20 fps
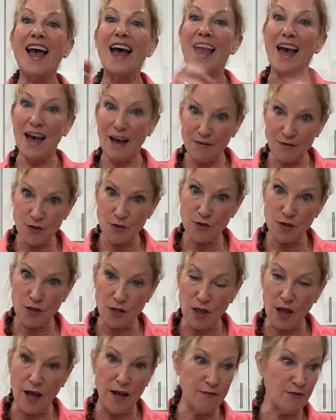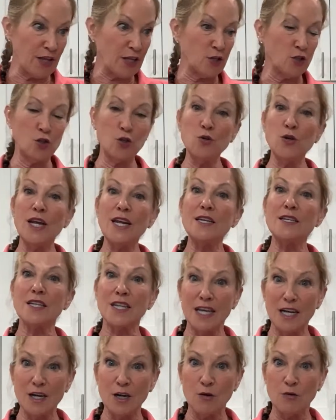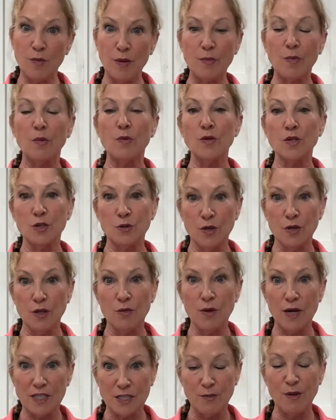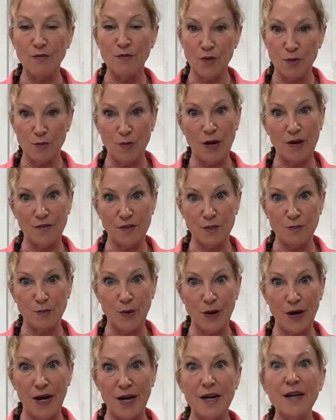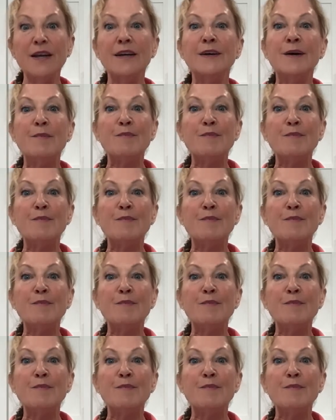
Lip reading: after the live, like 2 days later when people were doing the recipe for the breakfast braid.